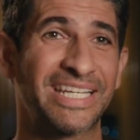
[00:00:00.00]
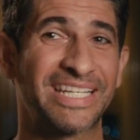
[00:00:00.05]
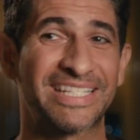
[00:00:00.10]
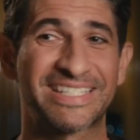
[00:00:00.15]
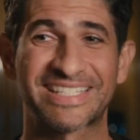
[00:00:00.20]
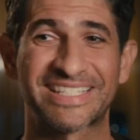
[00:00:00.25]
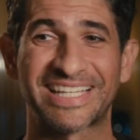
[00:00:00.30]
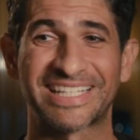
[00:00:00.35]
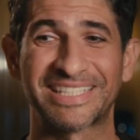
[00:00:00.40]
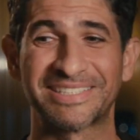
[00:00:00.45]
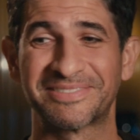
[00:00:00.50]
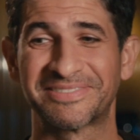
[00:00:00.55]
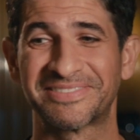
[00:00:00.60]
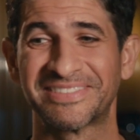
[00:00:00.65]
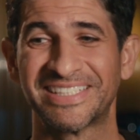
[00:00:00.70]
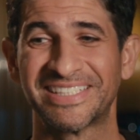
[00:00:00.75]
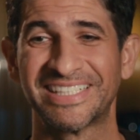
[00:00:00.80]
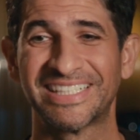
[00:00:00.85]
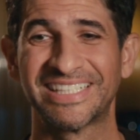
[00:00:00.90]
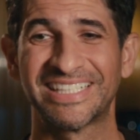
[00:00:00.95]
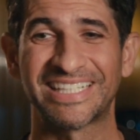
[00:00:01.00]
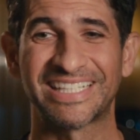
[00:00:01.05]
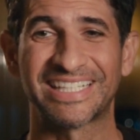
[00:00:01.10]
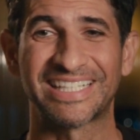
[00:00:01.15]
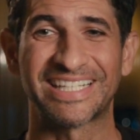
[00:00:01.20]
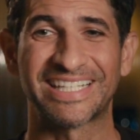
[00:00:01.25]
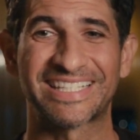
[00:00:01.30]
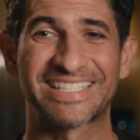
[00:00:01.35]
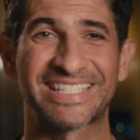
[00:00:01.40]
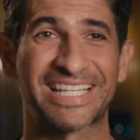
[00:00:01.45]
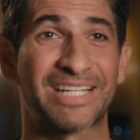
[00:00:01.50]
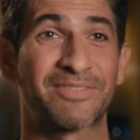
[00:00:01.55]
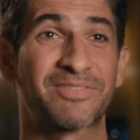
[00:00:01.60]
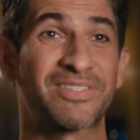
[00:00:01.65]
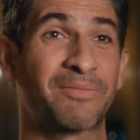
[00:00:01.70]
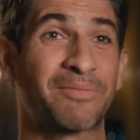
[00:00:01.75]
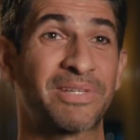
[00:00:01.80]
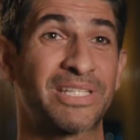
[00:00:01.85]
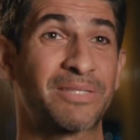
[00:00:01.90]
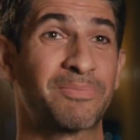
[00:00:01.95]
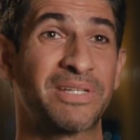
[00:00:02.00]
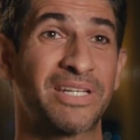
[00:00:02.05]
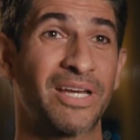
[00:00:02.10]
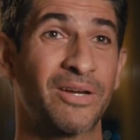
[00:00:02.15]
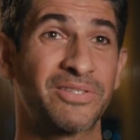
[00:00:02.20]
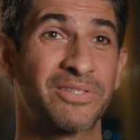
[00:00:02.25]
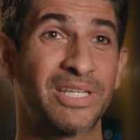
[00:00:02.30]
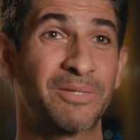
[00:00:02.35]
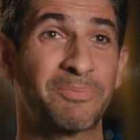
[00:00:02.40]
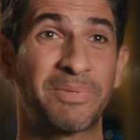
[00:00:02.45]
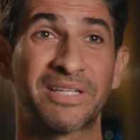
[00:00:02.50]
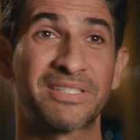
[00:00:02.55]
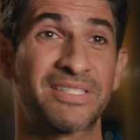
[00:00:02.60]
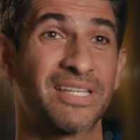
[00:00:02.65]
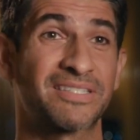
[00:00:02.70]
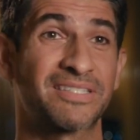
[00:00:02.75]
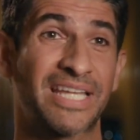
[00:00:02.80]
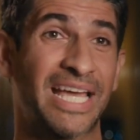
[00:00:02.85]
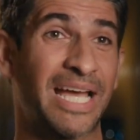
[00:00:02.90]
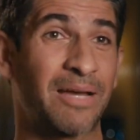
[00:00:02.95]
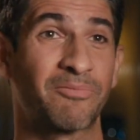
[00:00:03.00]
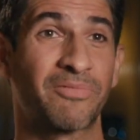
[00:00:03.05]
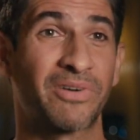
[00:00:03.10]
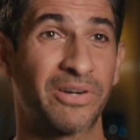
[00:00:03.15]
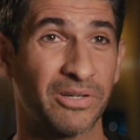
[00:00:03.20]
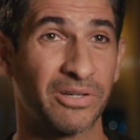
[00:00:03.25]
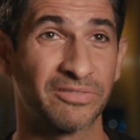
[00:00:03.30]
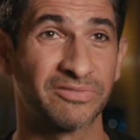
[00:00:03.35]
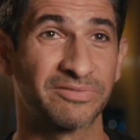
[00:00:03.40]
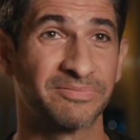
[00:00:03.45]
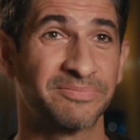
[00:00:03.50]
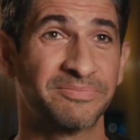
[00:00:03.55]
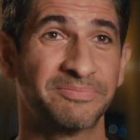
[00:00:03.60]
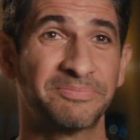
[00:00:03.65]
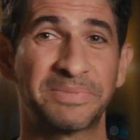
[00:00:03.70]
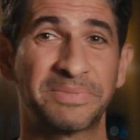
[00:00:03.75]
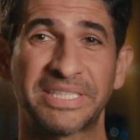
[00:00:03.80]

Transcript: it's kind of something to be noted because it doesn't happen very often.